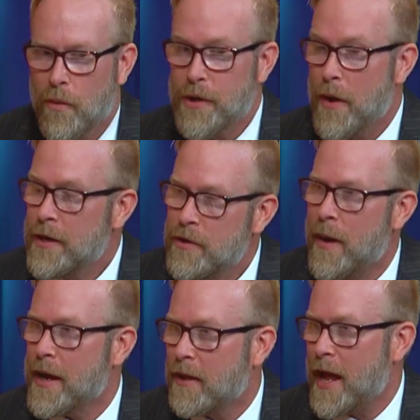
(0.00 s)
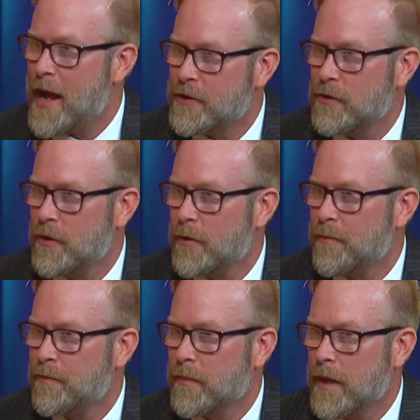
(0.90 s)
when you enter my
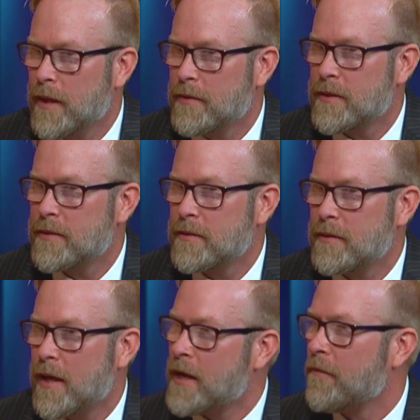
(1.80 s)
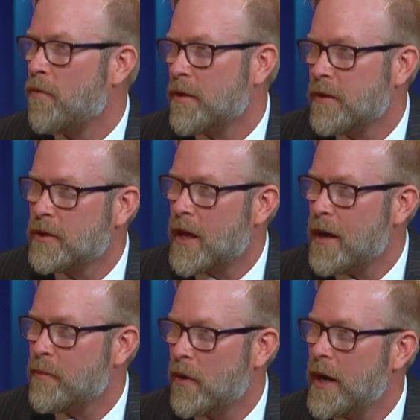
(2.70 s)
classroom, it's like a 4th of July
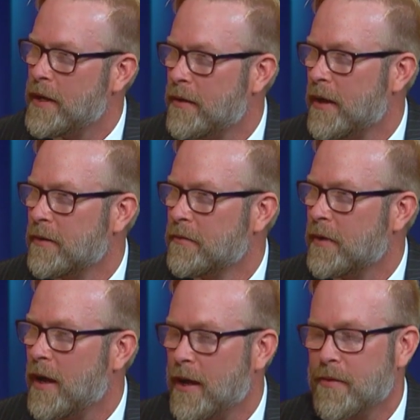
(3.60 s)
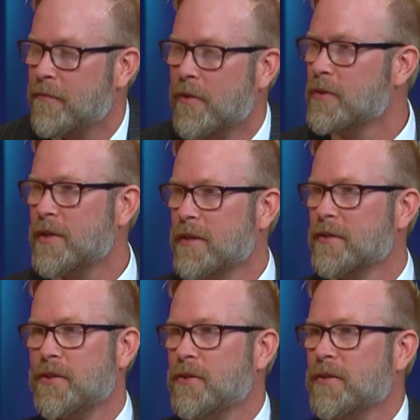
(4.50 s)
parade in there. The first thing the
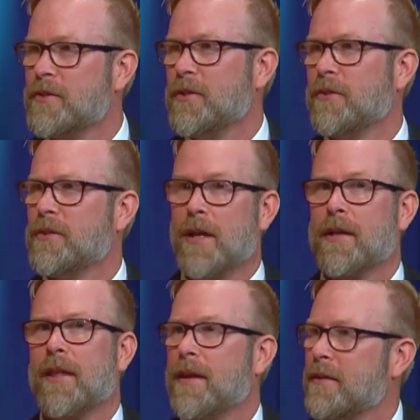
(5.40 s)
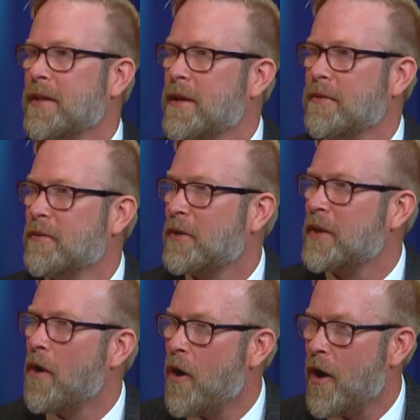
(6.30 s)
students do is like they look
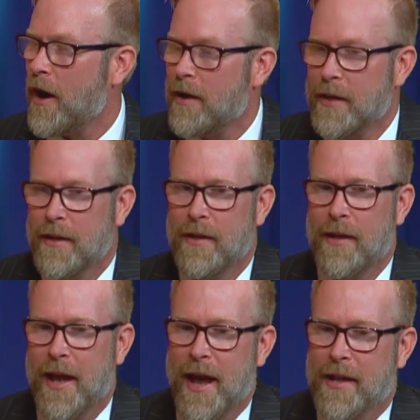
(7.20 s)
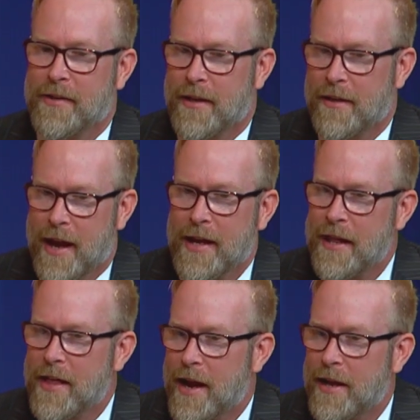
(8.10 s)
in awe. And I
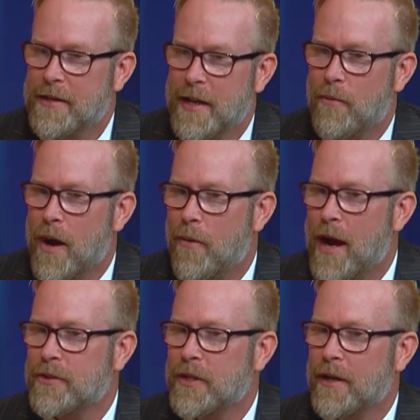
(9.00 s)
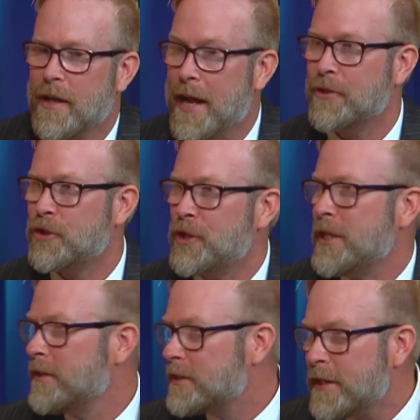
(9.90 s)
got that idea while watching an
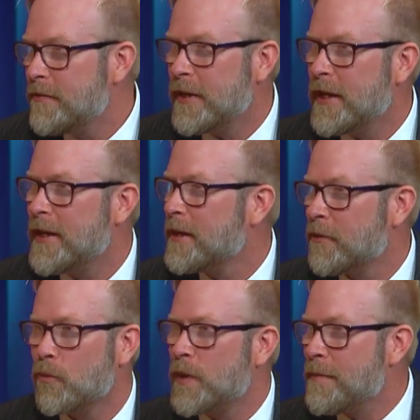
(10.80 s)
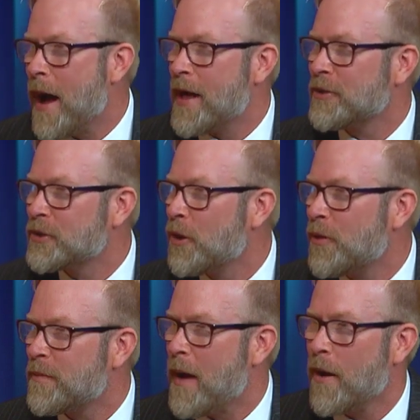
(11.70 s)
HGTV remodel show
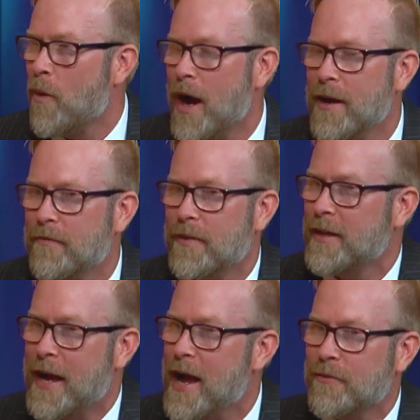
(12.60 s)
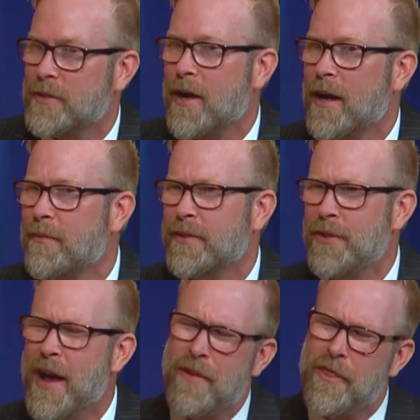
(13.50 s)
with my wife, and the guy was talking about, do
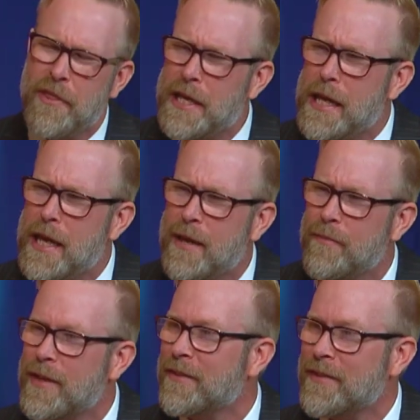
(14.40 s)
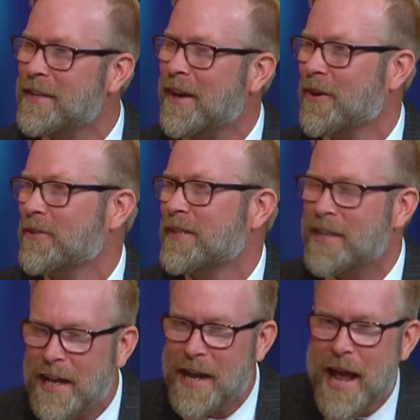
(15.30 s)
you have a theme, and you know, does
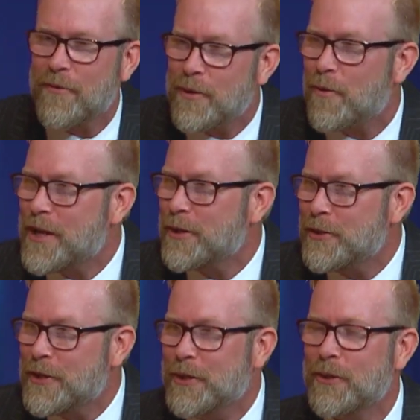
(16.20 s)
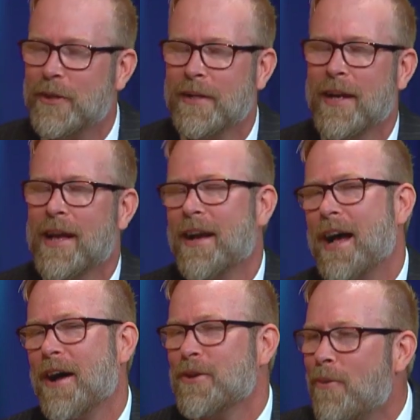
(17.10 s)
it connect with what you do and
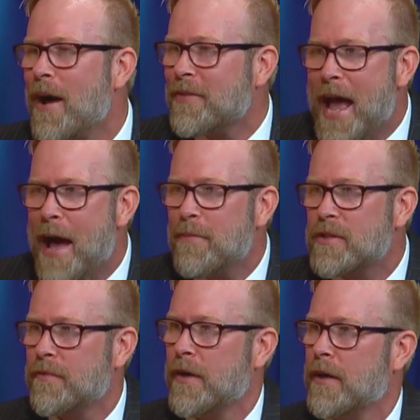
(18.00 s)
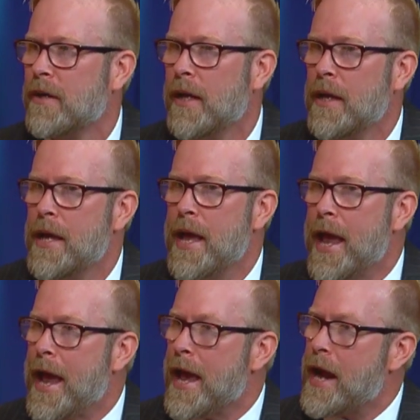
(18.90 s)
how you want the atmosphere?
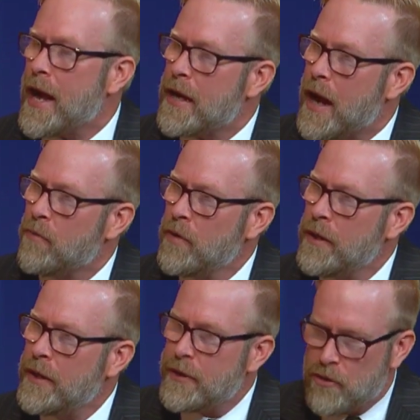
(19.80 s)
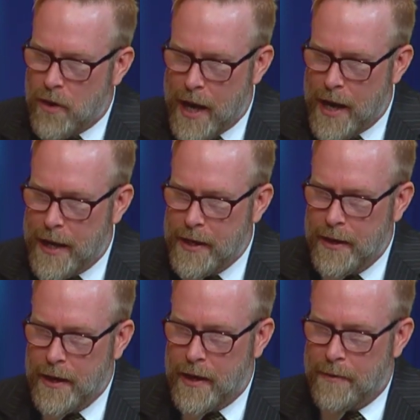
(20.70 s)
And I really try
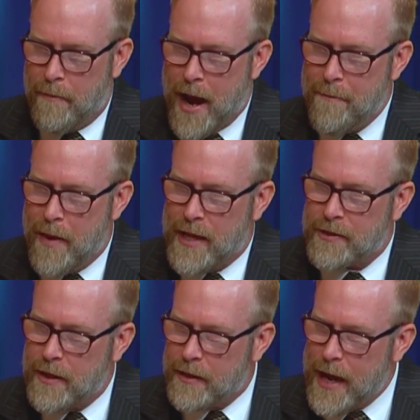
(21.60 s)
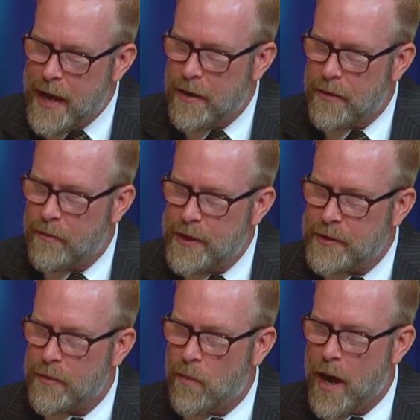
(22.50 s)
my best, and kind of the
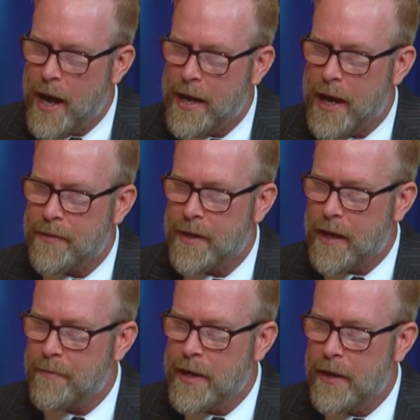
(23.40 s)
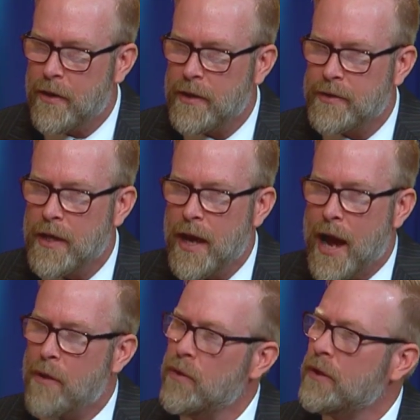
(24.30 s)
reason why I think I'm here is
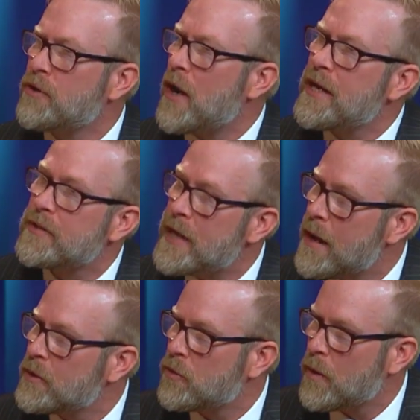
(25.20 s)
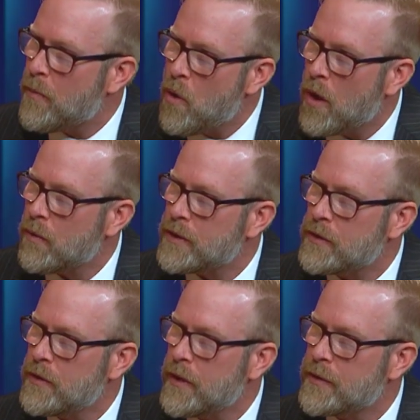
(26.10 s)
I really try to establish rapport with
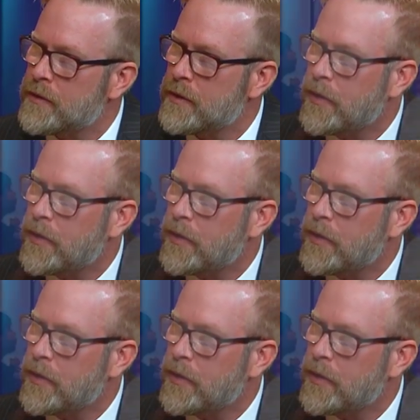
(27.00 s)
students